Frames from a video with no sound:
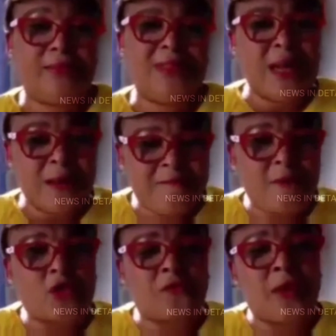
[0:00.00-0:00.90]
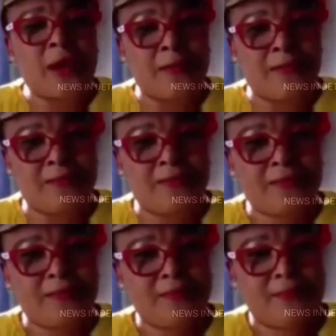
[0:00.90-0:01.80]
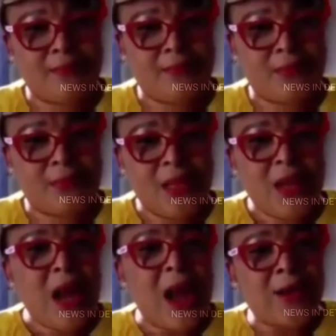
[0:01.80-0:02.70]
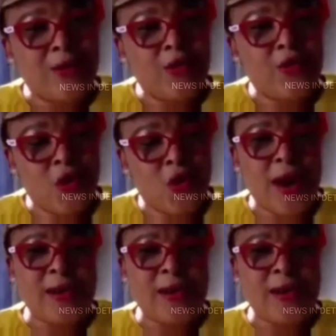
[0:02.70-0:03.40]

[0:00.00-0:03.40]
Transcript: They fought for him. I don't know.